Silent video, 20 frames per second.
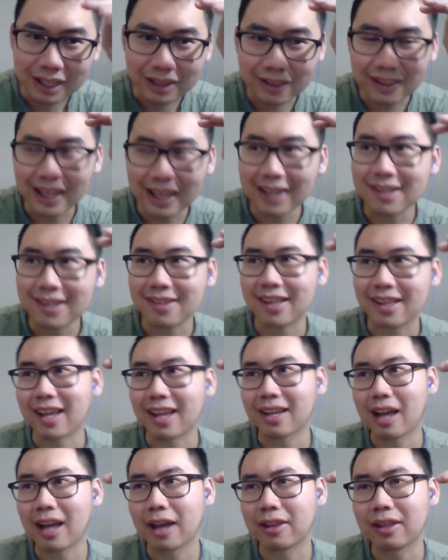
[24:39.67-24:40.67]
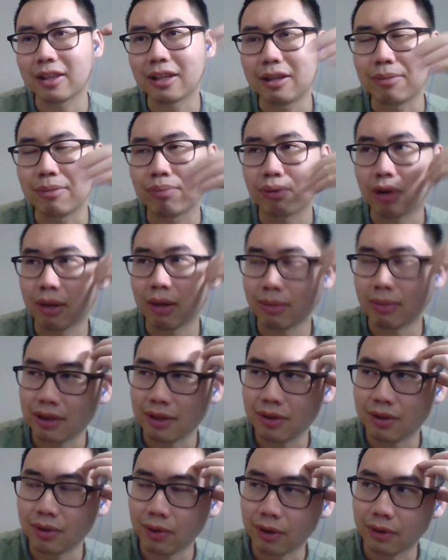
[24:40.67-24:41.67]
thinks that, I think he probably
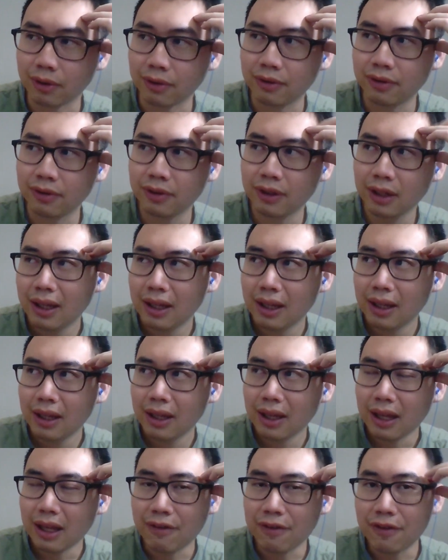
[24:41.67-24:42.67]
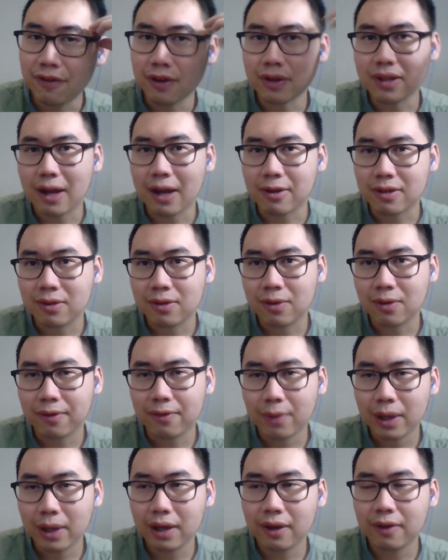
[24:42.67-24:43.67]
he feels that sort of
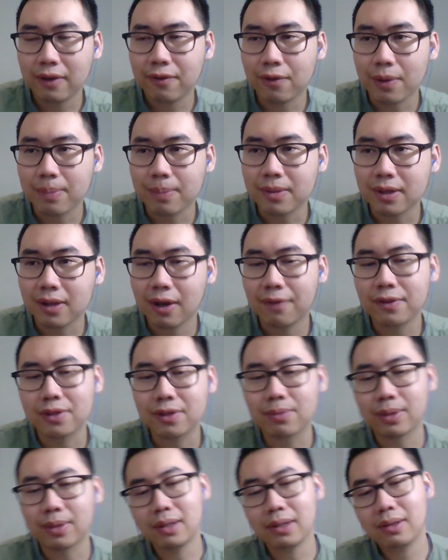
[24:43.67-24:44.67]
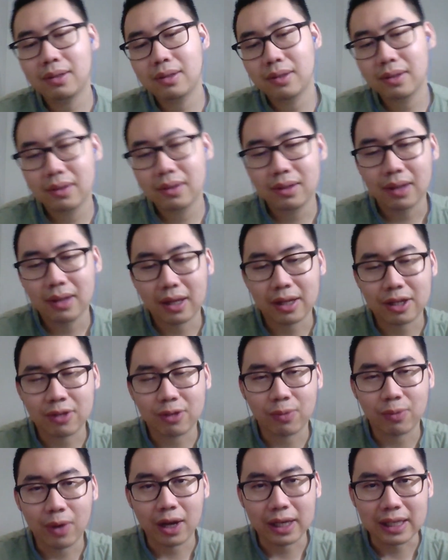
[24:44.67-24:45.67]
way for himself as well. And that's
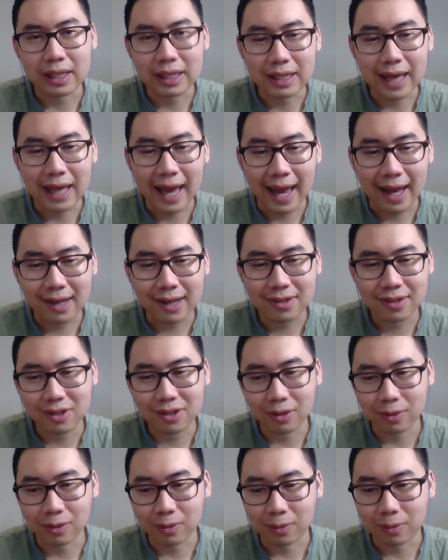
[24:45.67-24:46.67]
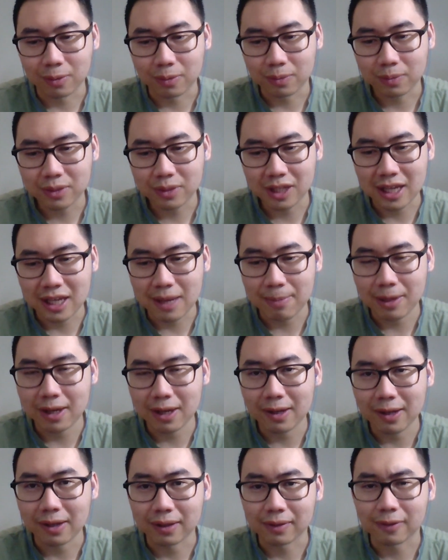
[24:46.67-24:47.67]
why he acts so
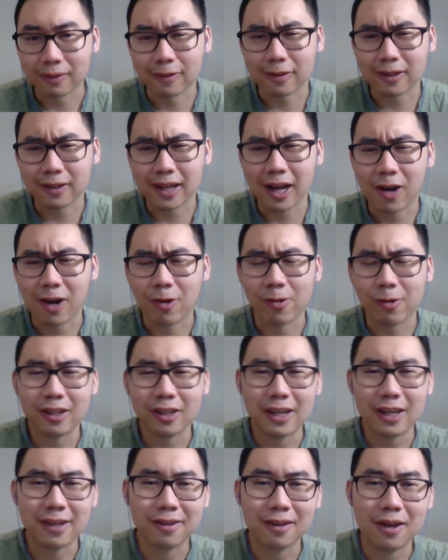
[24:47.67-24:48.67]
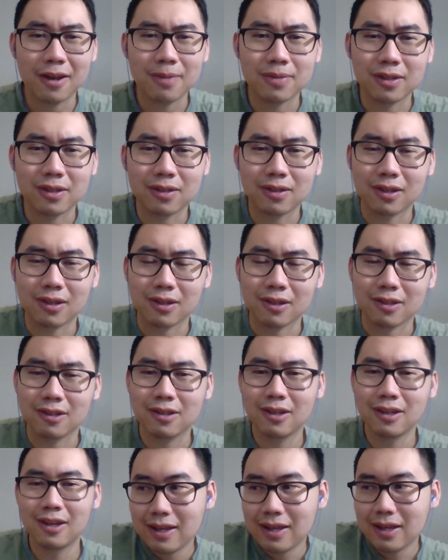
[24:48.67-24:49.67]
timid and cowardly at times, is because
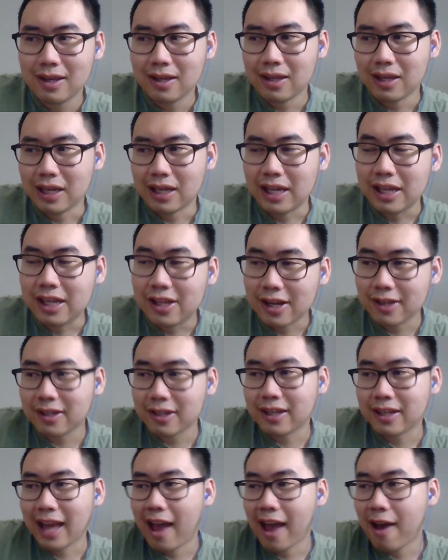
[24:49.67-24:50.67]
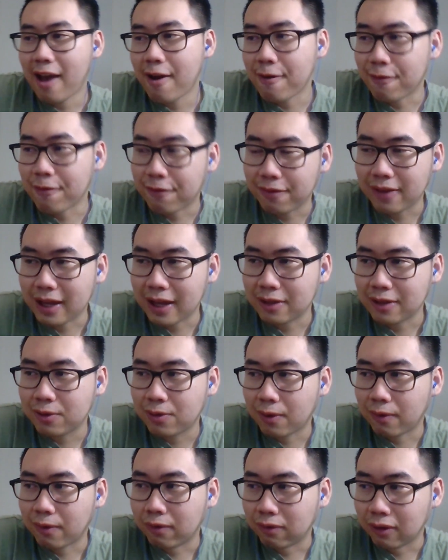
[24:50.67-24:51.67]
he doesn't have that
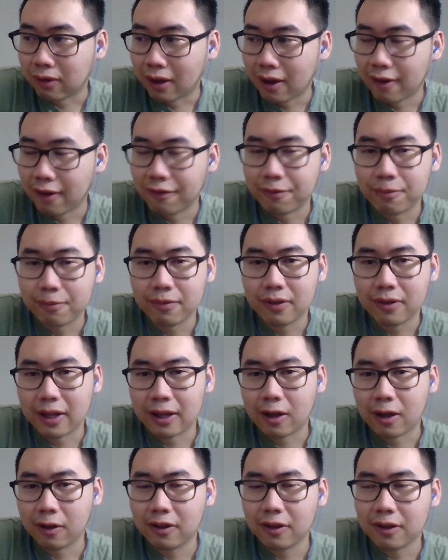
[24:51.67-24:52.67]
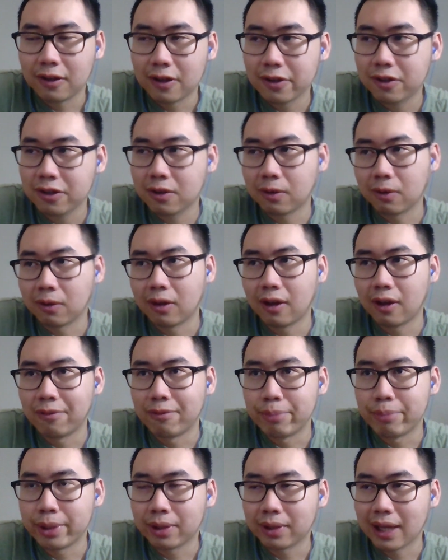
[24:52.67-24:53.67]
sort of love, that unconditional
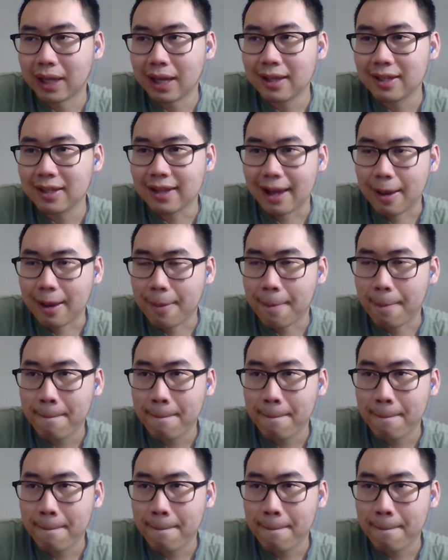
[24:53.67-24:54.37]
love built into him,